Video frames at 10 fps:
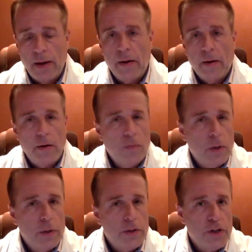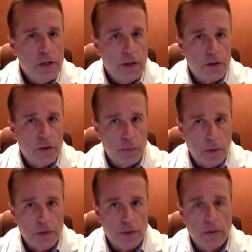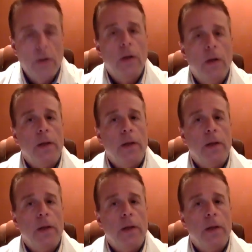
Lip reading: NRF1 gene expression